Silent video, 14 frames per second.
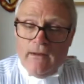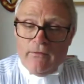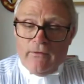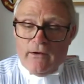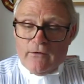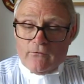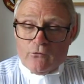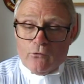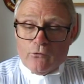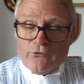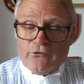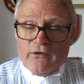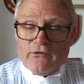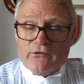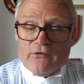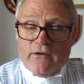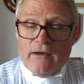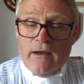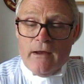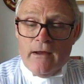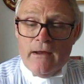Then, of course, there's
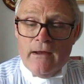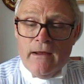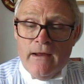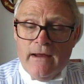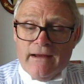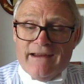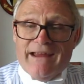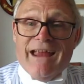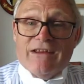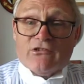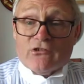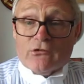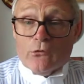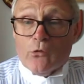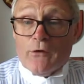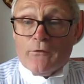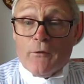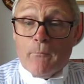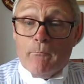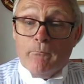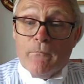the case law at
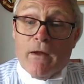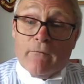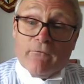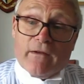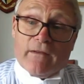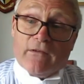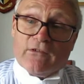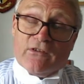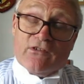the uh, in fact there's a